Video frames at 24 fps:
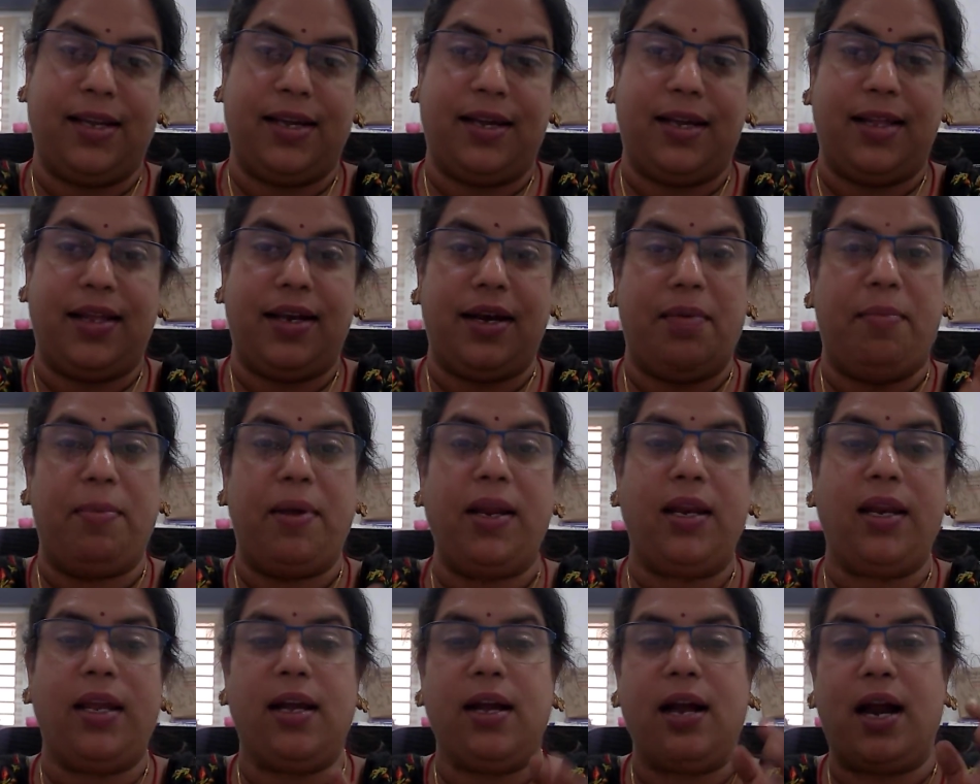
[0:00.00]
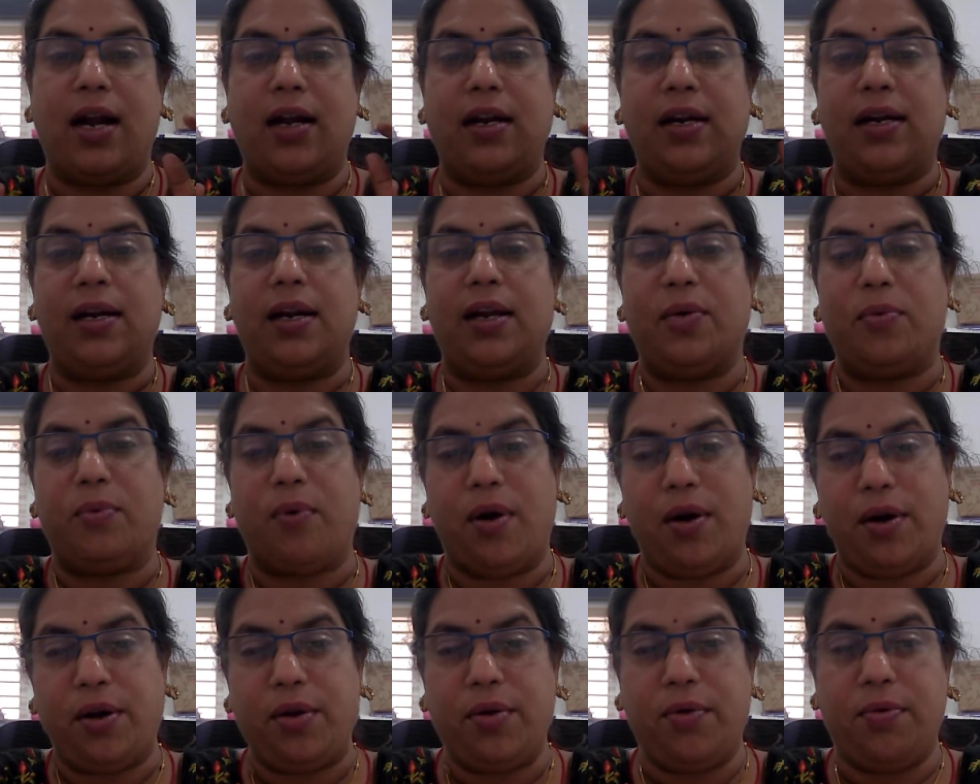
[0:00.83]
The remaining 100 are
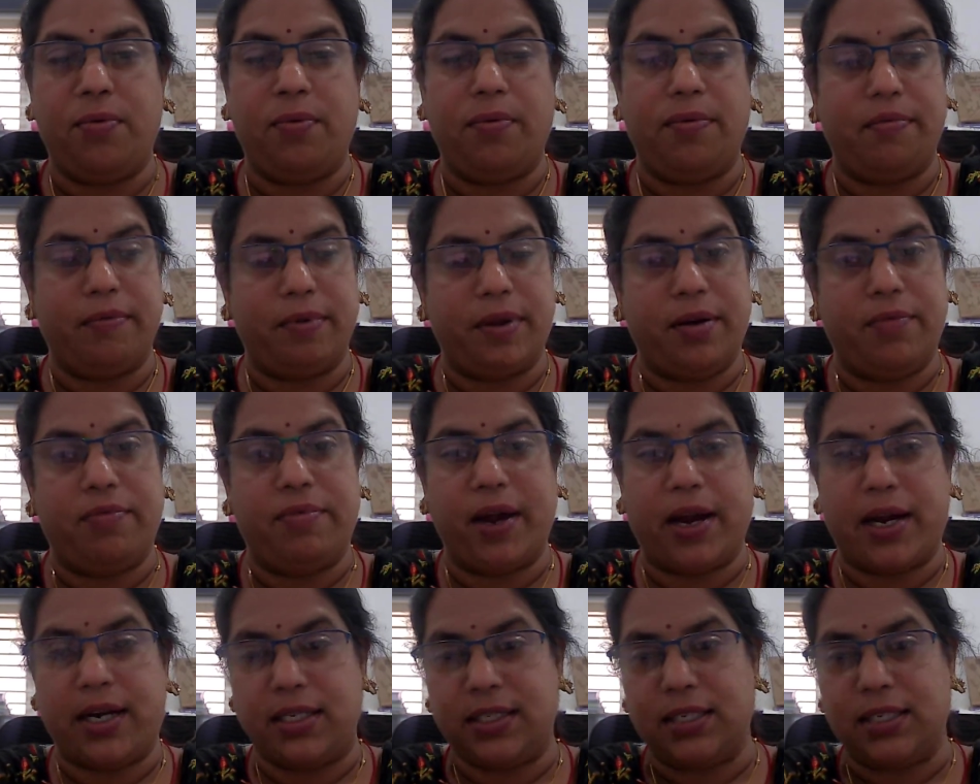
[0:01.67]
what you will find,